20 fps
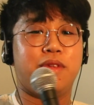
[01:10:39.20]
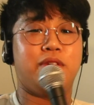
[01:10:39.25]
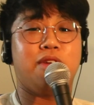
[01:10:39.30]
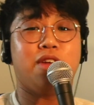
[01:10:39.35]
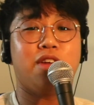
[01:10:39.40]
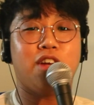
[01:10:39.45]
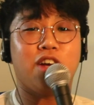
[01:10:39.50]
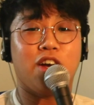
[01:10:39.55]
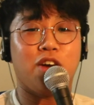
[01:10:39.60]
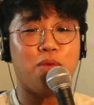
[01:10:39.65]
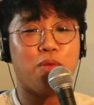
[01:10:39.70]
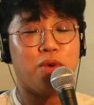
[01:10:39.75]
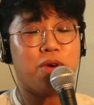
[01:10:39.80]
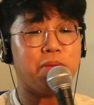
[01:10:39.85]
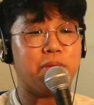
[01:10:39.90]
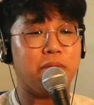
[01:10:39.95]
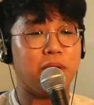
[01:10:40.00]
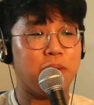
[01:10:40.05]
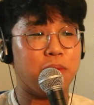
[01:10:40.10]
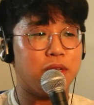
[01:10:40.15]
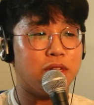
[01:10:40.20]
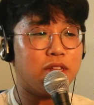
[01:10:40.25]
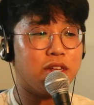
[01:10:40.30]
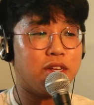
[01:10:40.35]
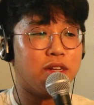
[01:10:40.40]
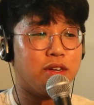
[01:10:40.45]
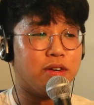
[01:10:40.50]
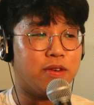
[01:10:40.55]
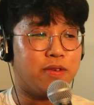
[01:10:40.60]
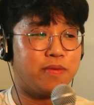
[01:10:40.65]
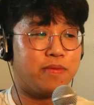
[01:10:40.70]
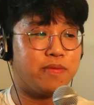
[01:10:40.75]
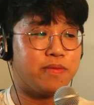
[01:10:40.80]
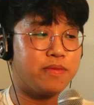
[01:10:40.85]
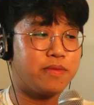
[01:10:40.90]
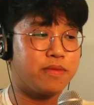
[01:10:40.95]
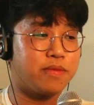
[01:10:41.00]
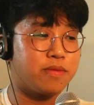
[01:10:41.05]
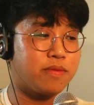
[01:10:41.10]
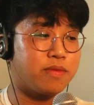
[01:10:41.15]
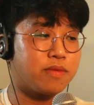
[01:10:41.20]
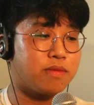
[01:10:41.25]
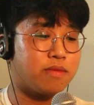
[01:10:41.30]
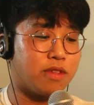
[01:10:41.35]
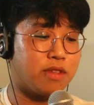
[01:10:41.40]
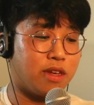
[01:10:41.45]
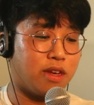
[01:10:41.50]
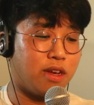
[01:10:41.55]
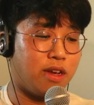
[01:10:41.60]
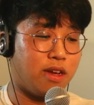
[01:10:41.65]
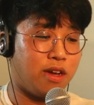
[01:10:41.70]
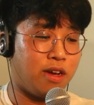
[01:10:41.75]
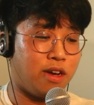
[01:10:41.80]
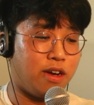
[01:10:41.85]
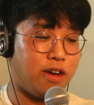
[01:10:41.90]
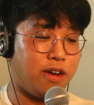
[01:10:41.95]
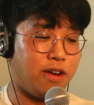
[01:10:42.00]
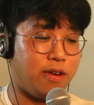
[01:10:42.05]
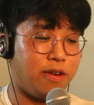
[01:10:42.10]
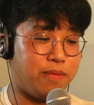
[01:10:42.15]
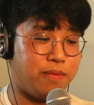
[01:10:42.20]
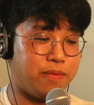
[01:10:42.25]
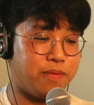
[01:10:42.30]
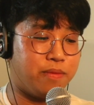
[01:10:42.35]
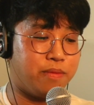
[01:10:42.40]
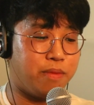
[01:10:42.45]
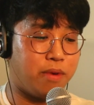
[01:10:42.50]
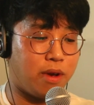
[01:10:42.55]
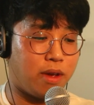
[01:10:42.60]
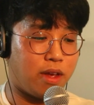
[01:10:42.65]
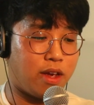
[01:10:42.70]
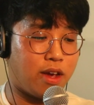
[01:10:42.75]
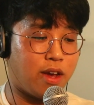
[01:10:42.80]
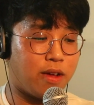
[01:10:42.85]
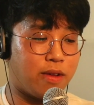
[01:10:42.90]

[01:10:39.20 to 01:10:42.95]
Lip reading: I will maybe later. But yeah.